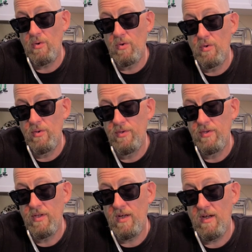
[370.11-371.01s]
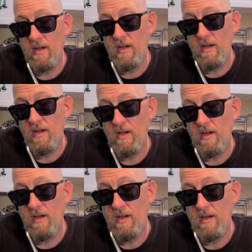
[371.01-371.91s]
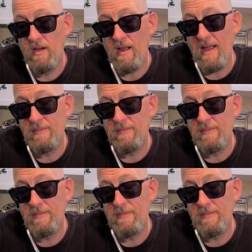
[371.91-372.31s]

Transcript: old uh,